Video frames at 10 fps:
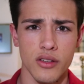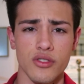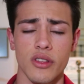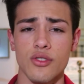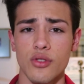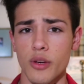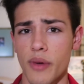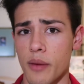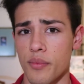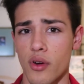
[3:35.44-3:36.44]
So let's talk
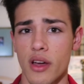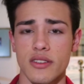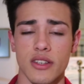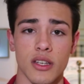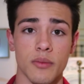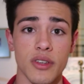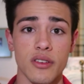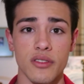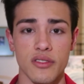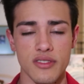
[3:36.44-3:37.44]
about pricing
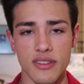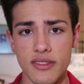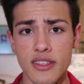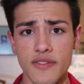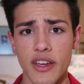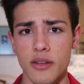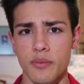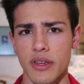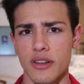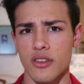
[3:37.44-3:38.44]
because this
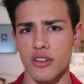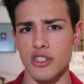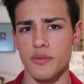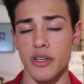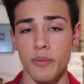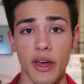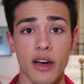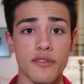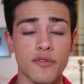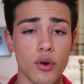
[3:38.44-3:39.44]
fountain pen cost me
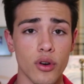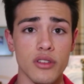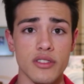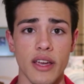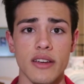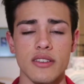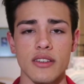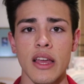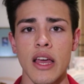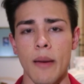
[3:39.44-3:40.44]
about
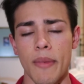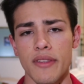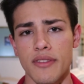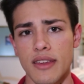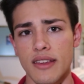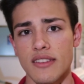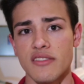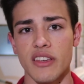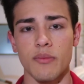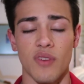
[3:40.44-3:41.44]
$4.80 but the thing
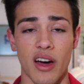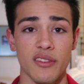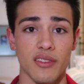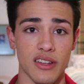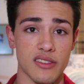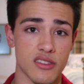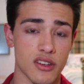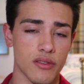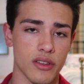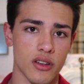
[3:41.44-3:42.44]
is it might not
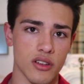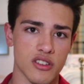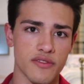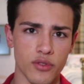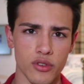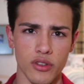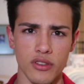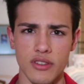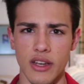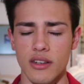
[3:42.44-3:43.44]
necessarily cost
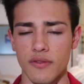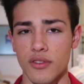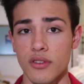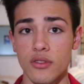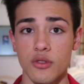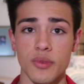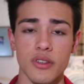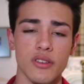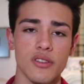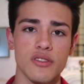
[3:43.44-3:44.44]
$4.80 for you
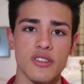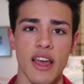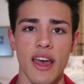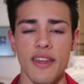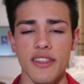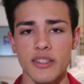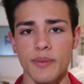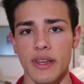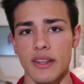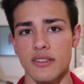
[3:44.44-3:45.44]
because this
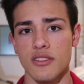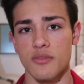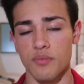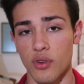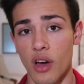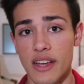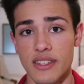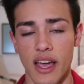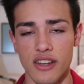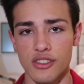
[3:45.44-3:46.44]
pen's
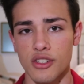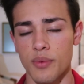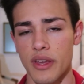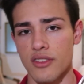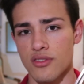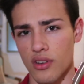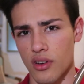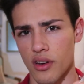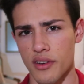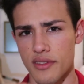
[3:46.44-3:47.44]
price actually depends
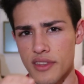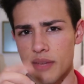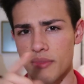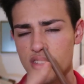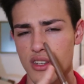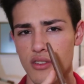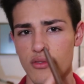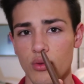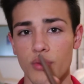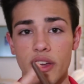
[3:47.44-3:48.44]
on the
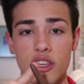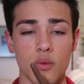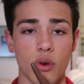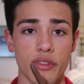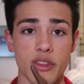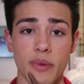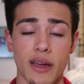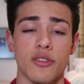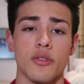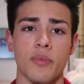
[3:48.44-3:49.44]
material that you want the
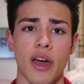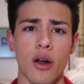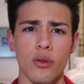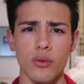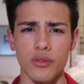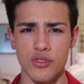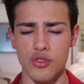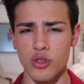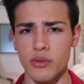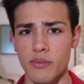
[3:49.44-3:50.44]
back of the barrel
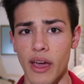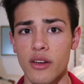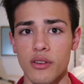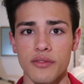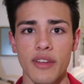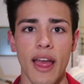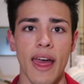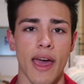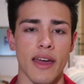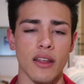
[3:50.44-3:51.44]
to be made of
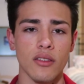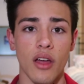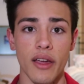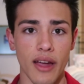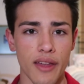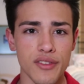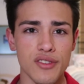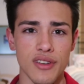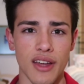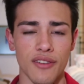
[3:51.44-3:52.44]
and unlike other
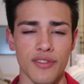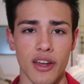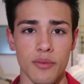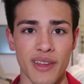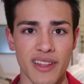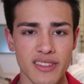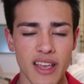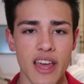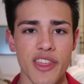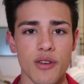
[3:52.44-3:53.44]
Jinhao fountain
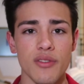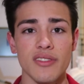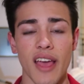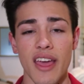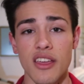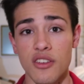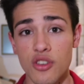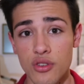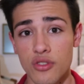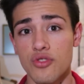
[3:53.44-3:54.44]
pens there is a
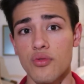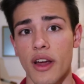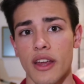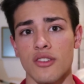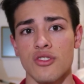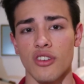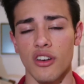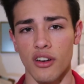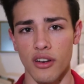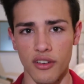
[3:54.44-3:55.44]
huge range
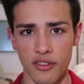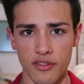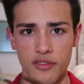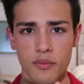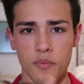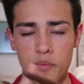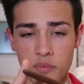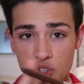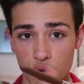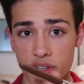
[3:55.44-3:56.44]
of
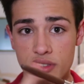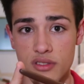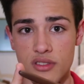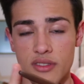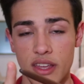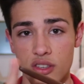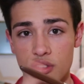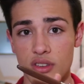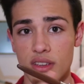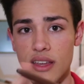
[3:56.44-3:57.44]
choices that
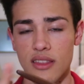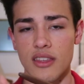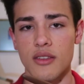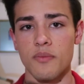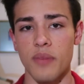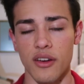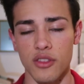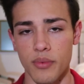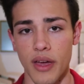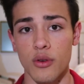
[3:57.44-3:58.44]
you can get the back
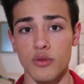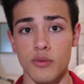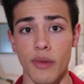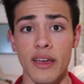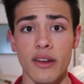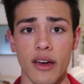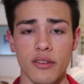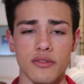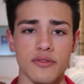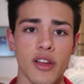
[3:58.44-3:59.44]
of the barrel to be made
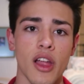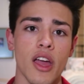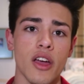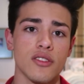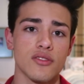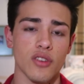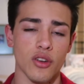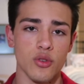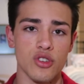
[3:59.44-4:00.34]
out of. So